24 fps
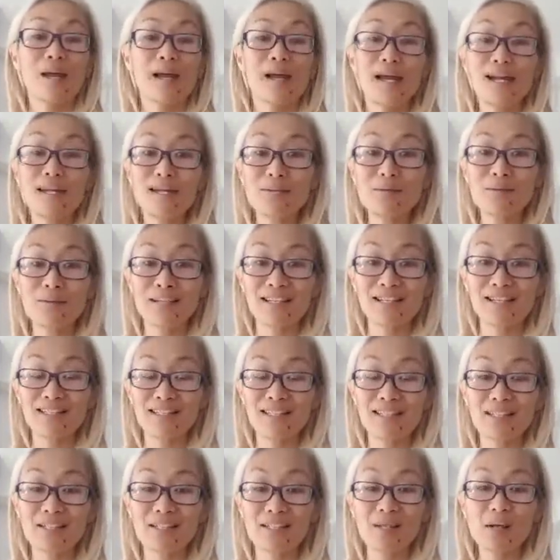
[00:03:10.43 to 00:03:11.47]

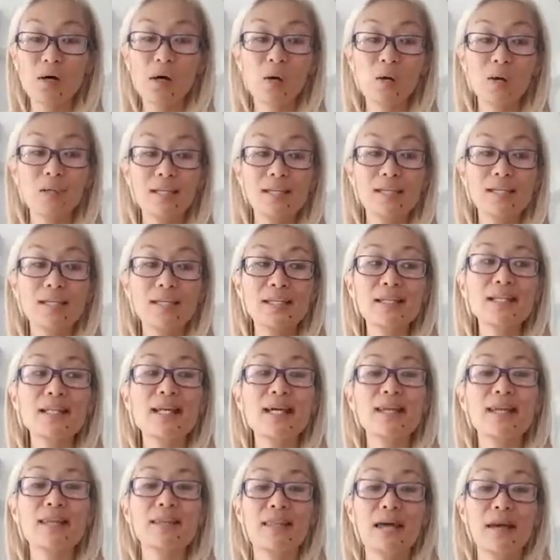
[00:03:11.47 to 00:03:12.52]
Anyways, so in
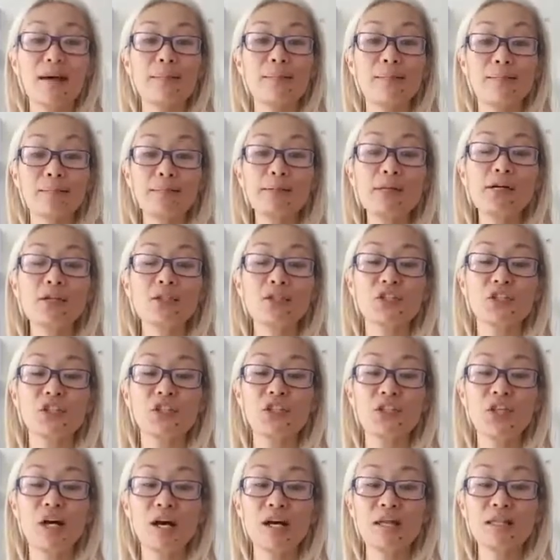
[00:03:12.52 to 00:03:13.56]
that book,
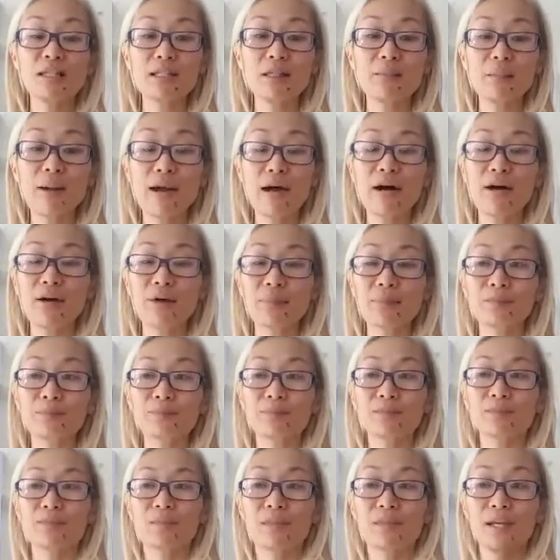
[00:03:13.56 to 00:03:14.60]
she talks about
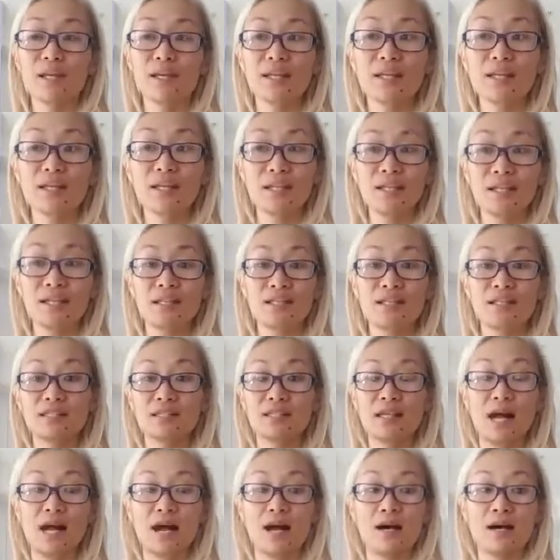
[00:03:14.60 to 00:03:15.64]

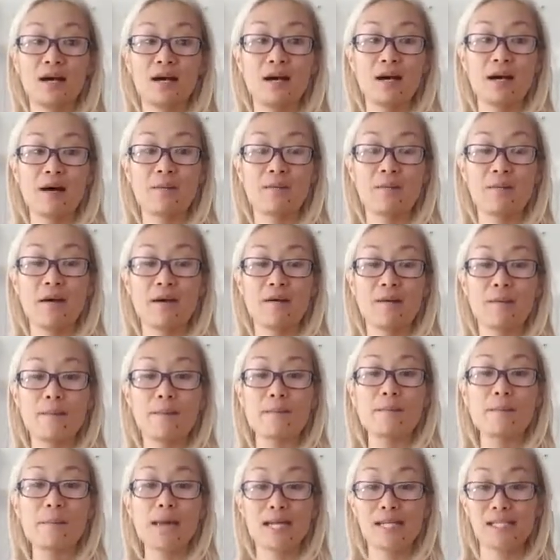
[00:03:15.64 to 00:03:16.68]
this
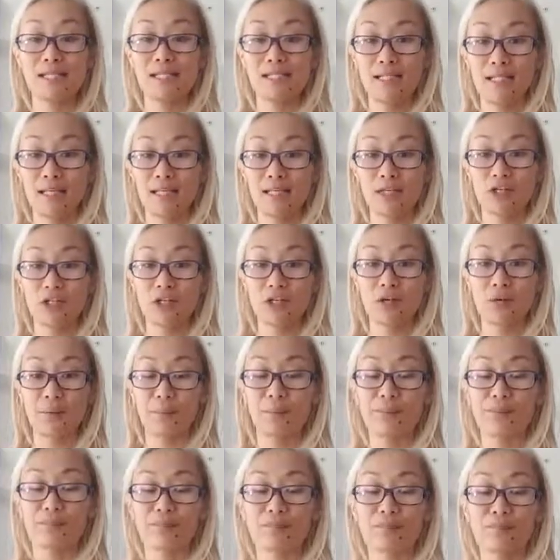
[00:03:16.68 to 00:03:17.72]
meditation.
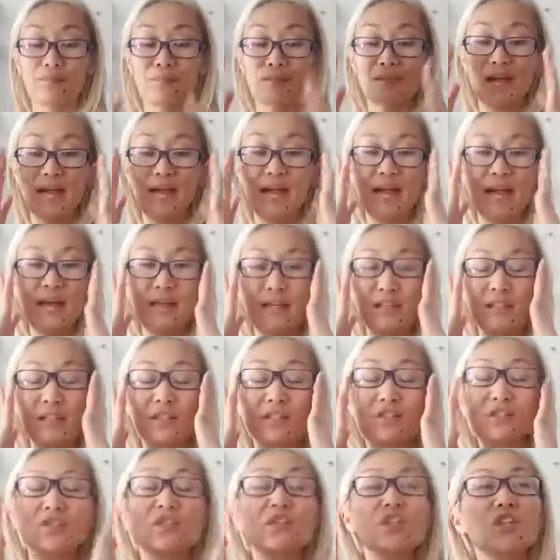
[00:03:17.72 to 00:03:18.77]
And
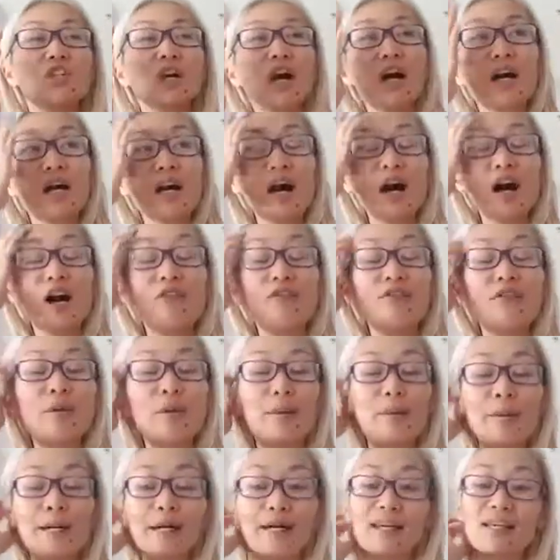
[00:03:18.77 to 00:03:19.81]
you start
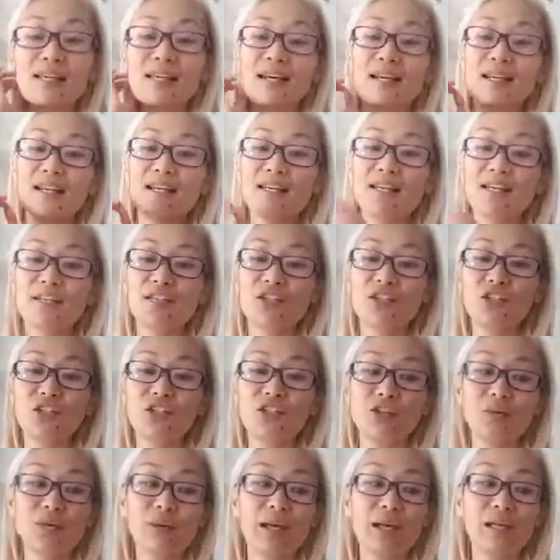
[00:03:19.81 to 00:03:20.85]
off by getting
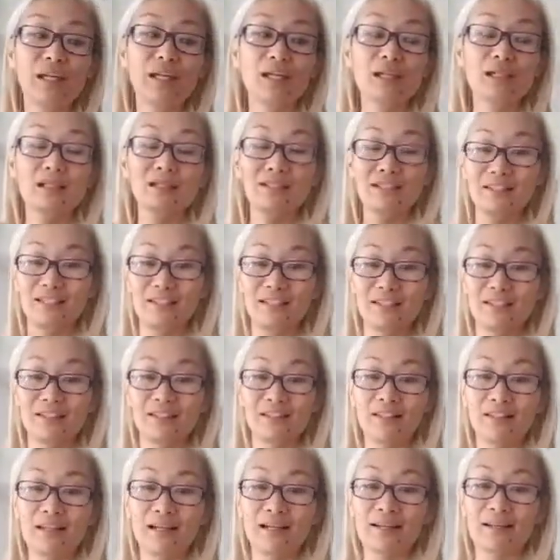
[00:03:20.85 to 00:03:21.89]
into a
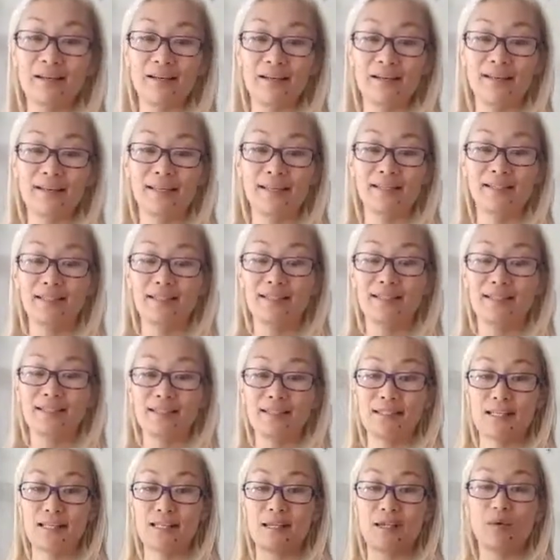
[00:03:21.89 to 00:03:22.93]
clear, aligned
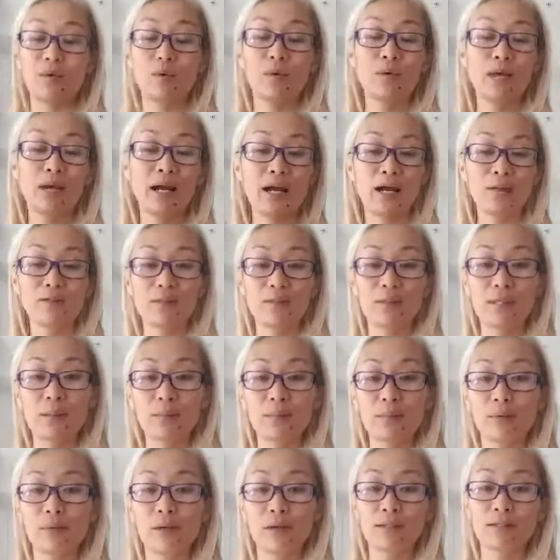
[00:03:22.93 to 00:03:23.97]
state, whatever
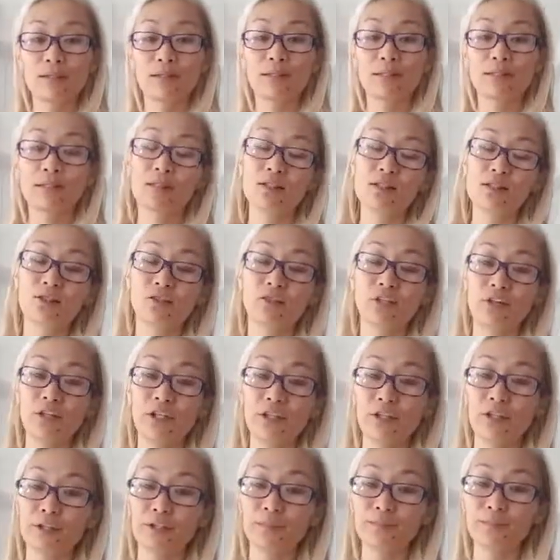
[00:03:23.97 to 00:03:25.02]
that process is for
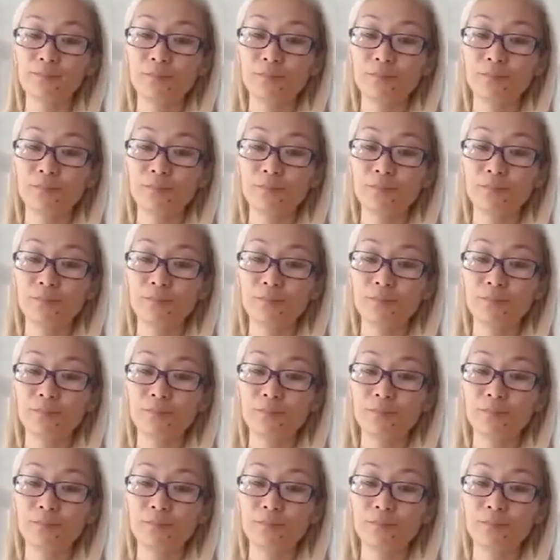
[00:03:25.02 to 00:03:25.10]
you.